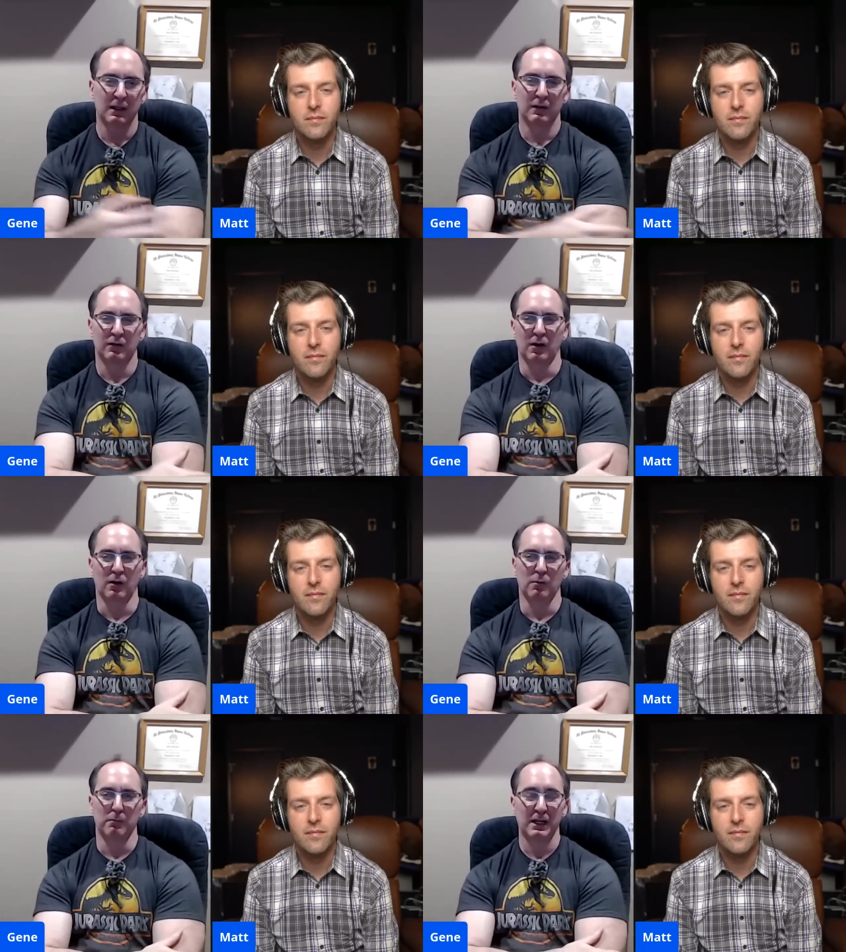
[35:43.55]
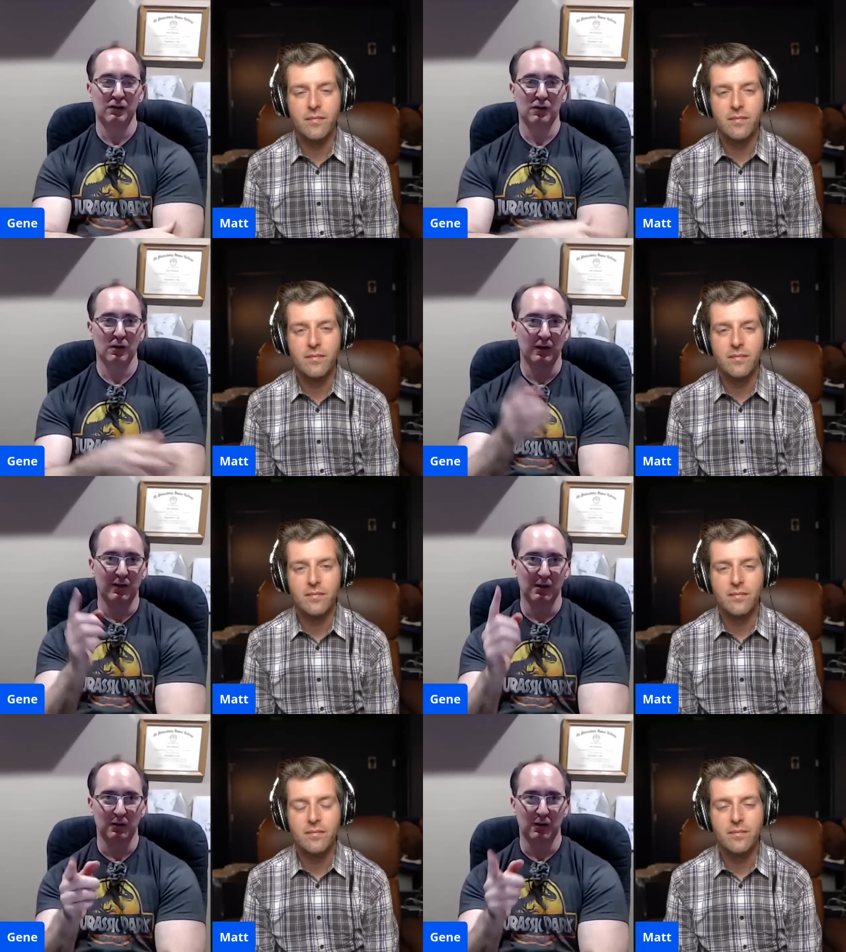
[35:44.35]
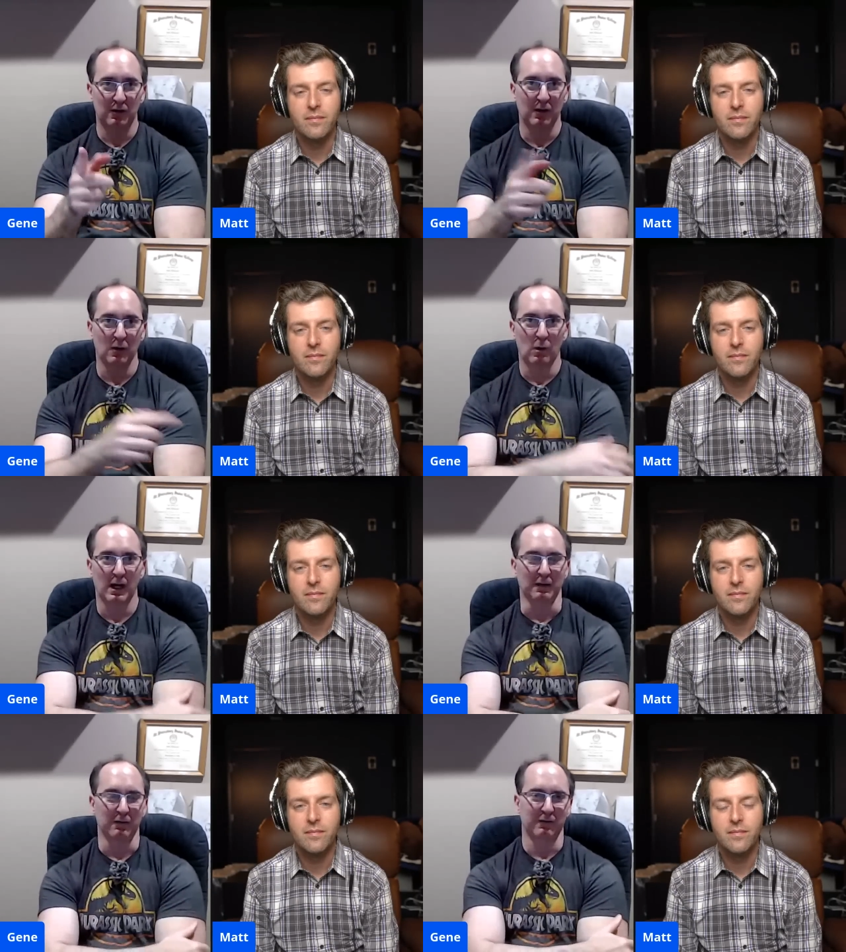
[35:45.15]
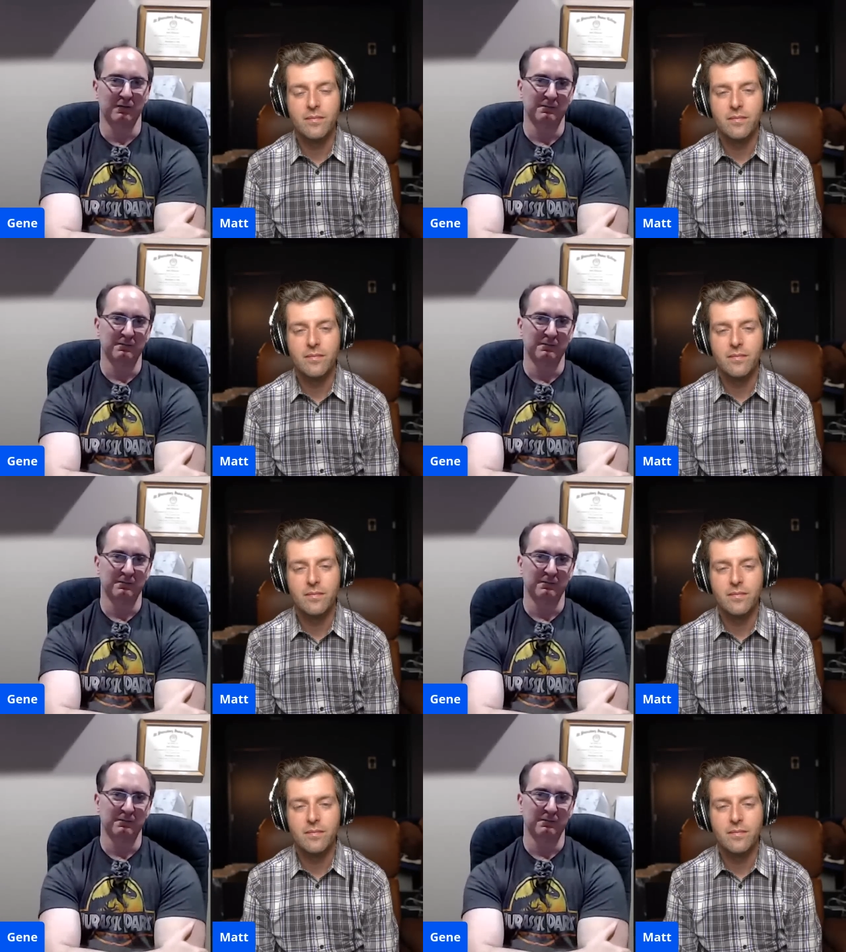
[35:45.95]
Speaker 1: So make sure it sounds good to your wife.